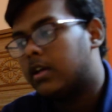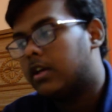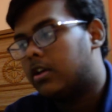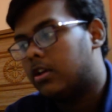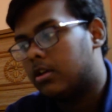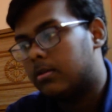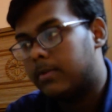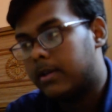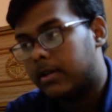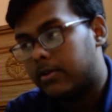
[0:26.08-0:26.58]

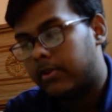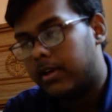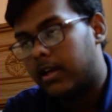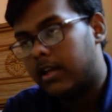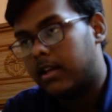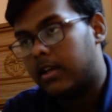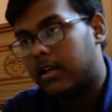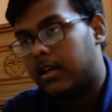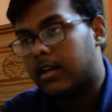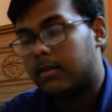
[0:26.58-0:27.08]
you'll be
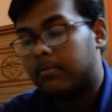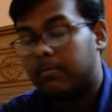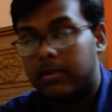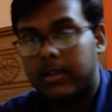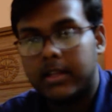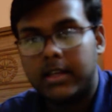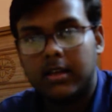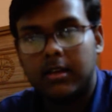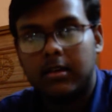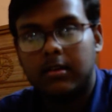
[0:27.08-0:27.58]
creating and
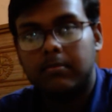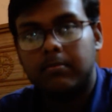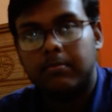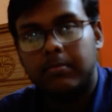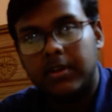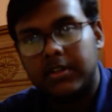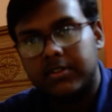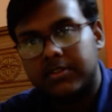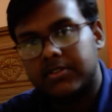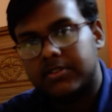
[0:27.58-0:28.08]
playing
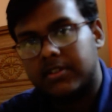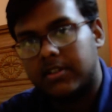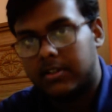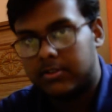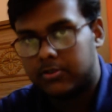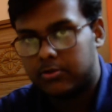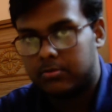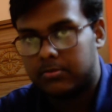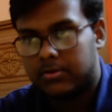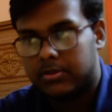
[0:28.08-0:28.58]
pieces and
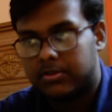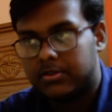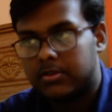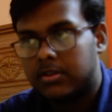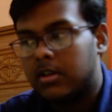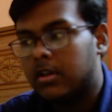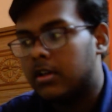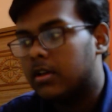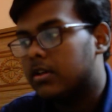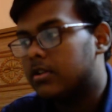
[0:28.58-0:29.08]
instruments.
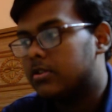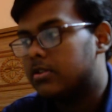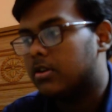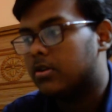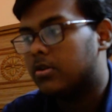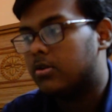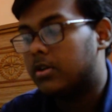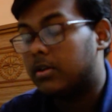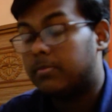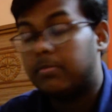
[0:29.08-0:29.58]

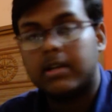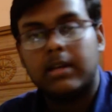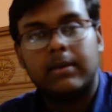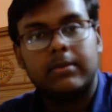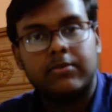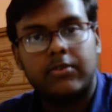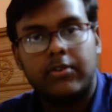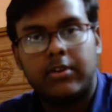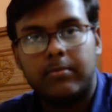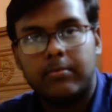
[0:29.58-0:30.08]
So it
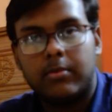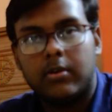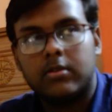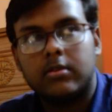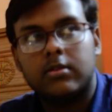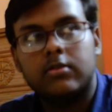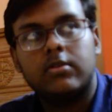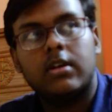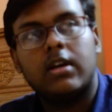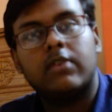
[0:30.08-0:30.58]
becomes very
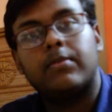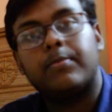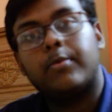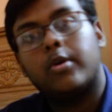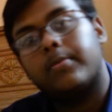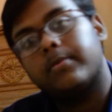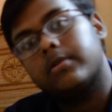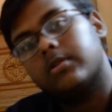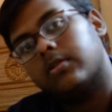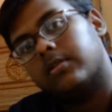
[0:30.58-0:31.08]
important to have a
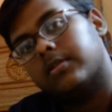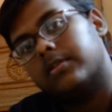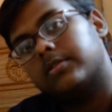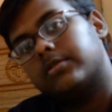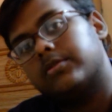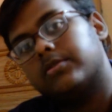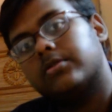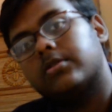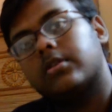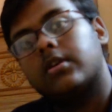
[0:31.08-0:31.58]
proper
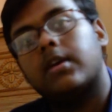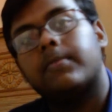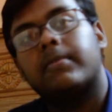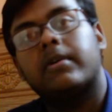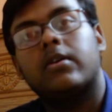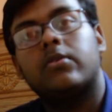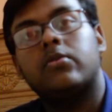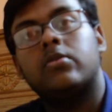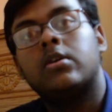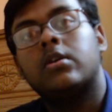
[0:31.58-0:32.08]
knowledge
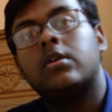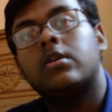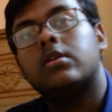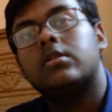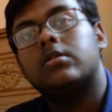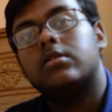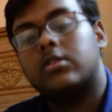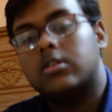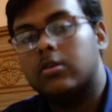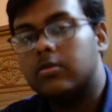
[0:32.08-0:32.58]
about
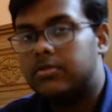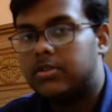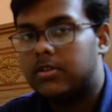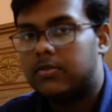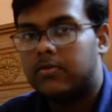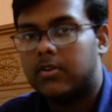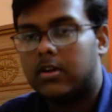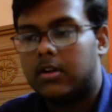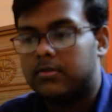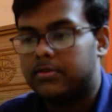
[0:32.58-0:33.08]
the notes
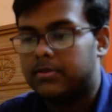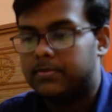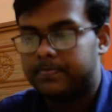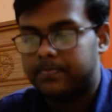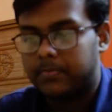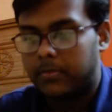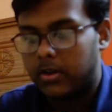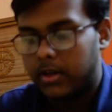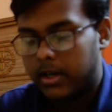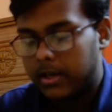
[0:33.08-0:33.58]
involved.
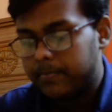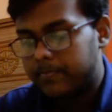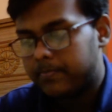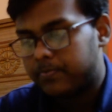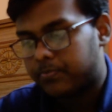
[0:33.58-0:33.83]
Okay.